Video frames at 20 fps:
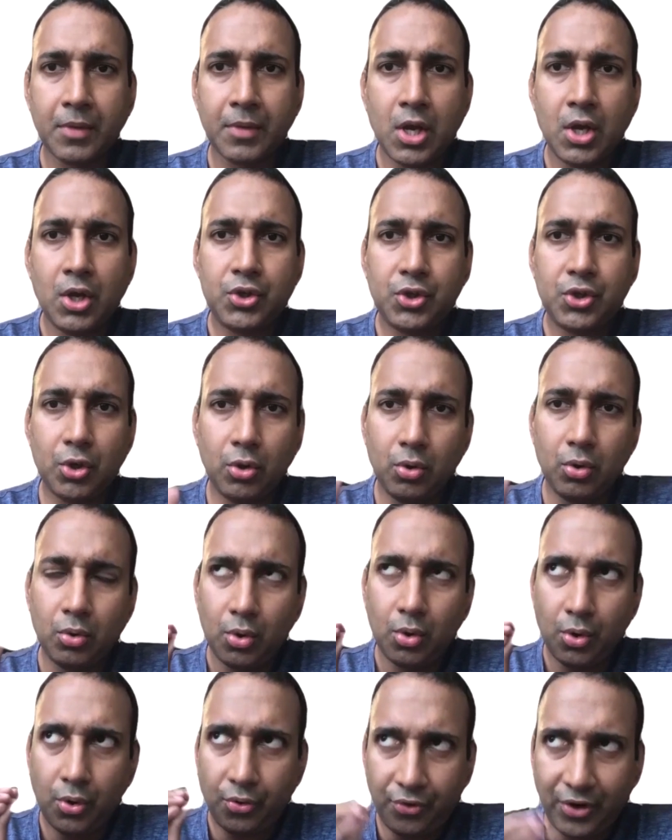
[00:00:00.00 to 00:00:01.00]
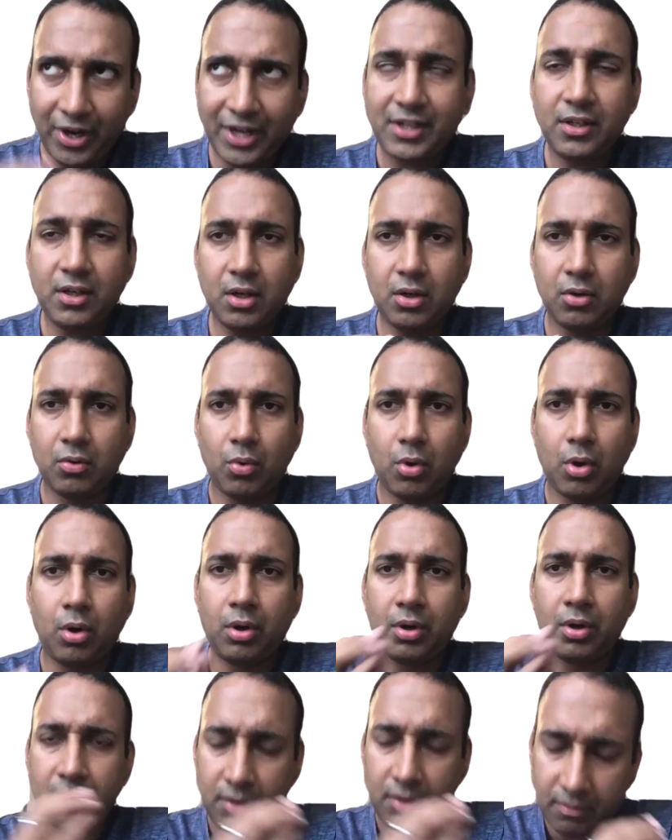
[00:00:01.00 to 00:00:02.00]
So right now, or
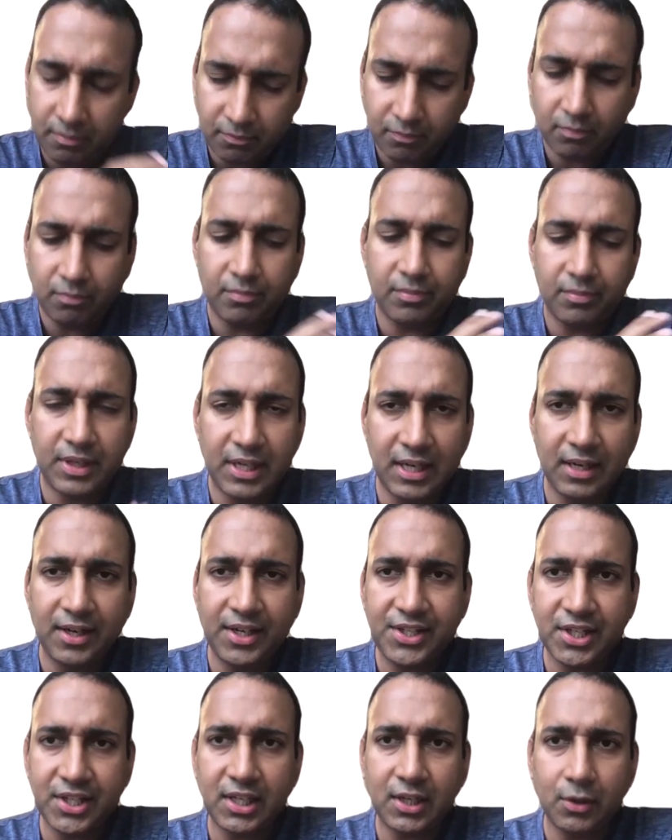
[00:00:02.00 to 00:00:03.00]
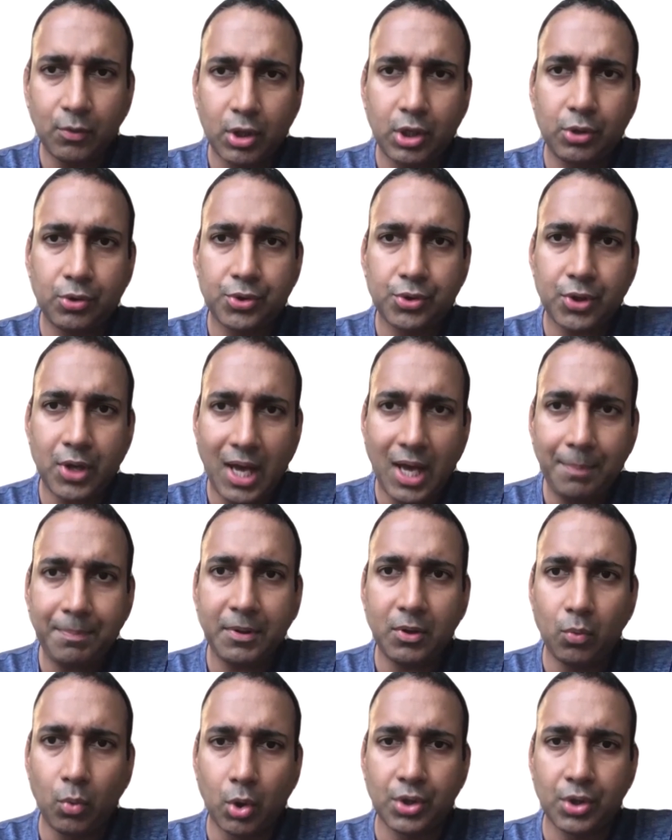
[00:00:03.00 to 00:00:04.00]
till recently, what used to
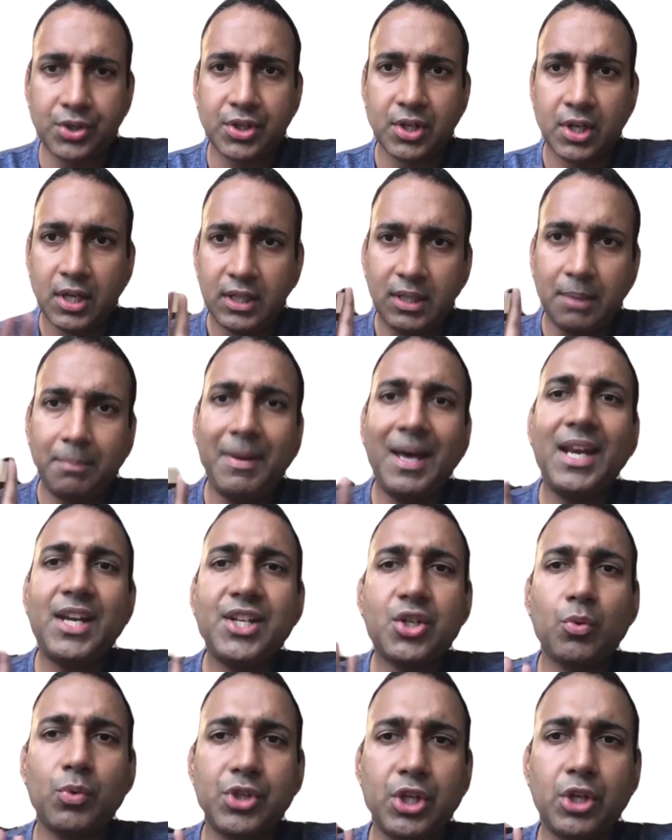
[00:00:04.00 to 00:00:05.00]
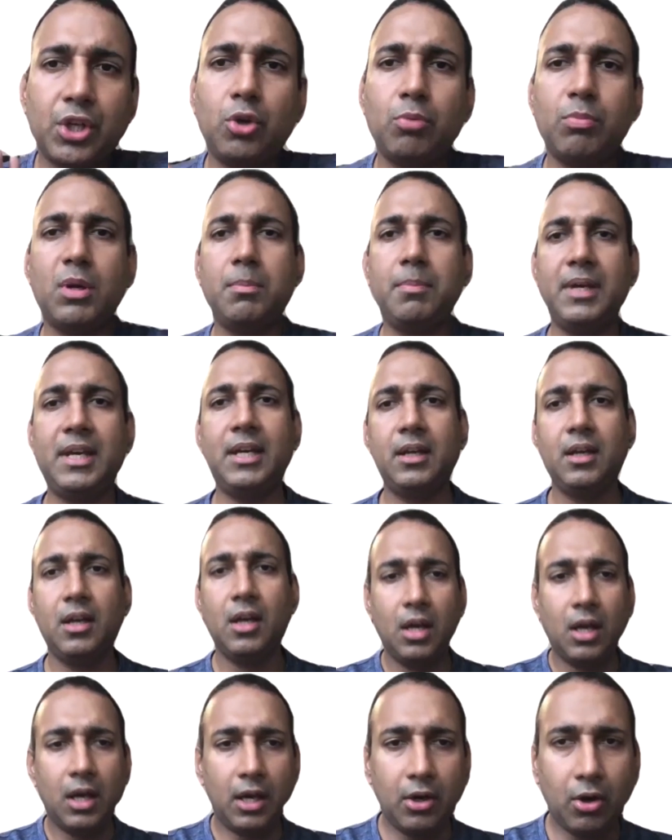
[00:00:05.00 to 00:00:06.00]
happen was the manager was the human being
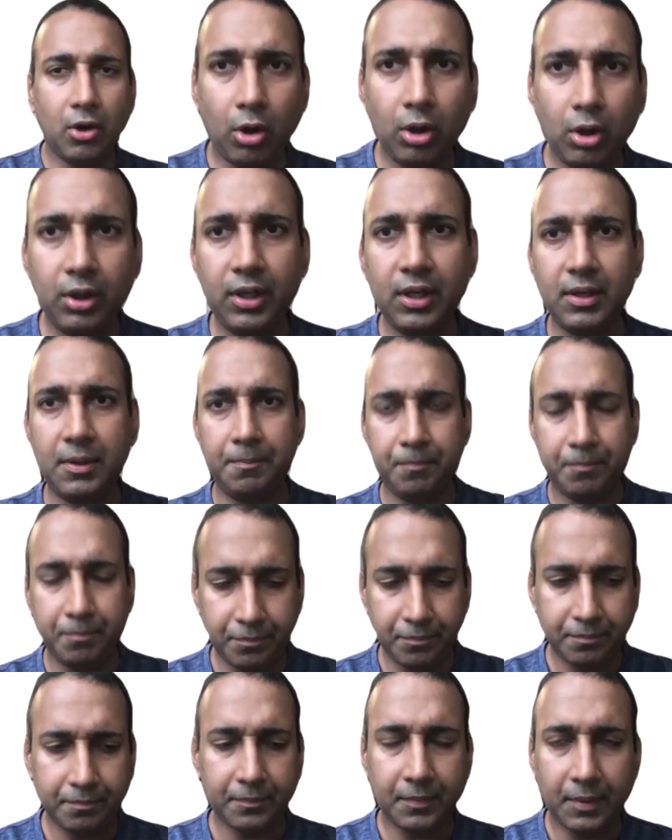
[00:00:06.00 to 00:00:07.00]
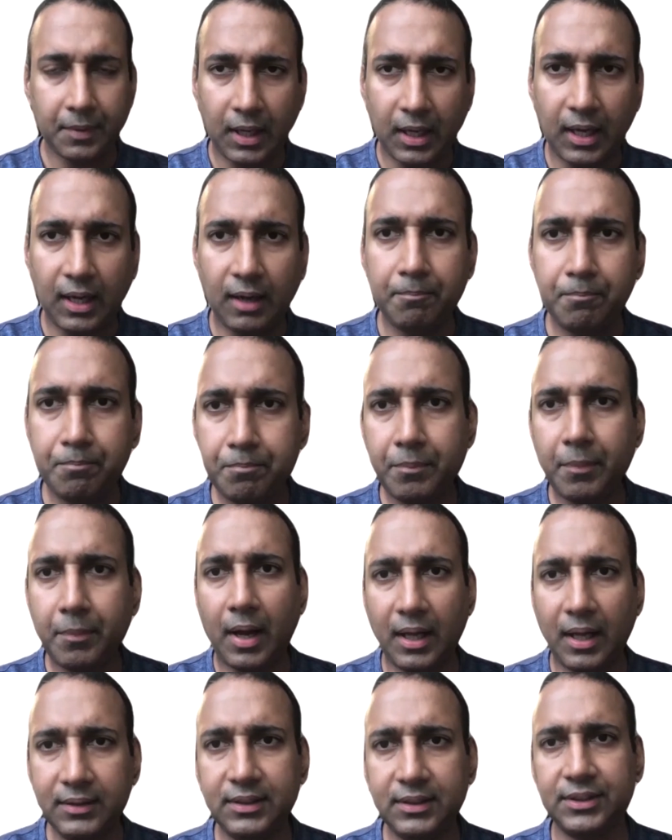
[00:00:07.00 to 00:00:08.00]
and all the
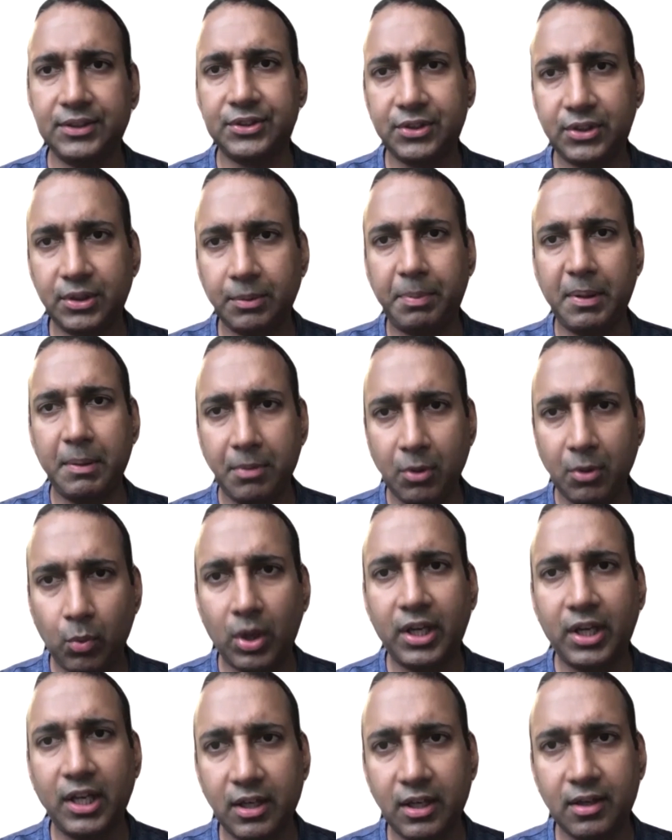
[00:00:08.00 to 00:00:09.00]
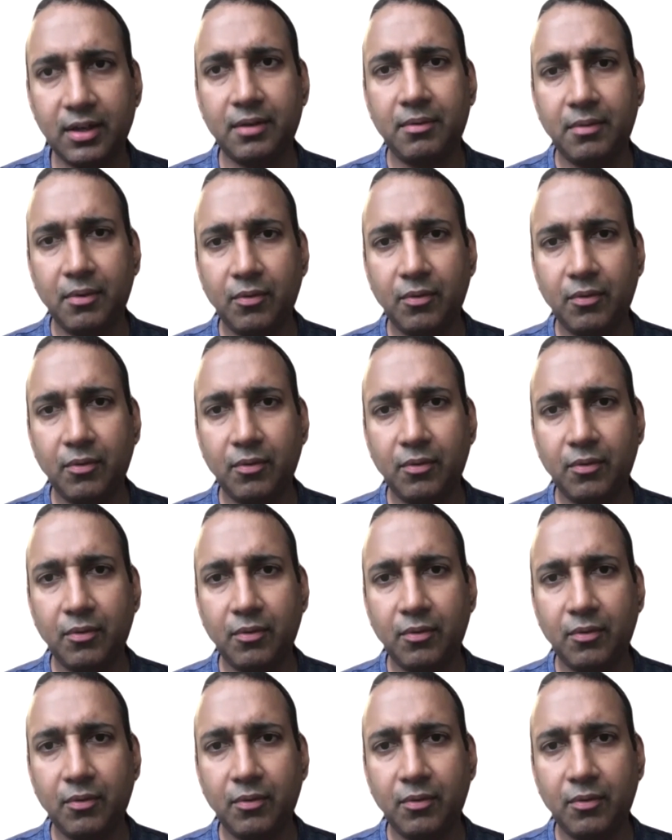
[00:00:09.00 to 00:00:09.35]
others, the people working